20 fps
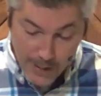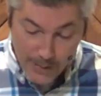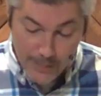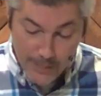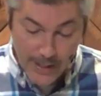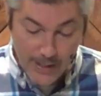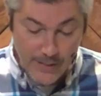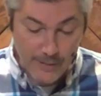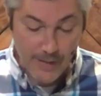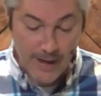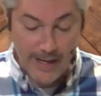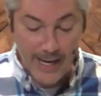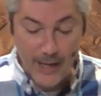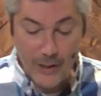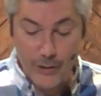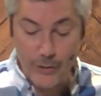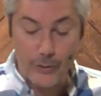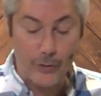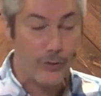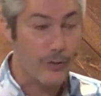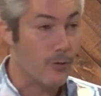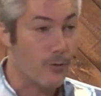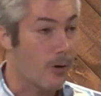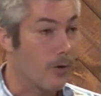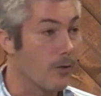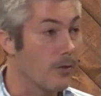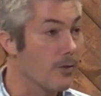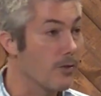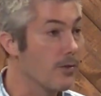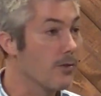it's financial
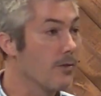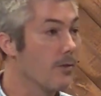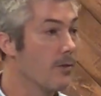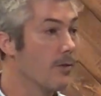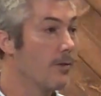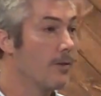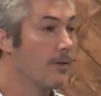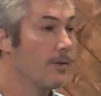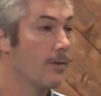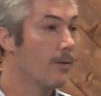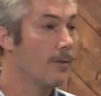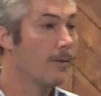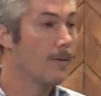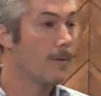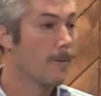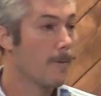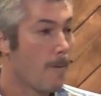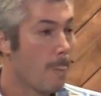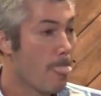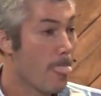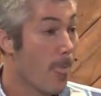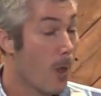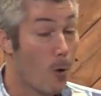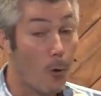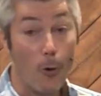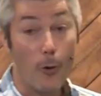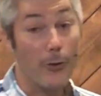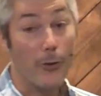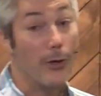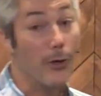struggles.
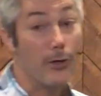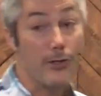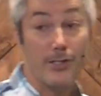Or there are some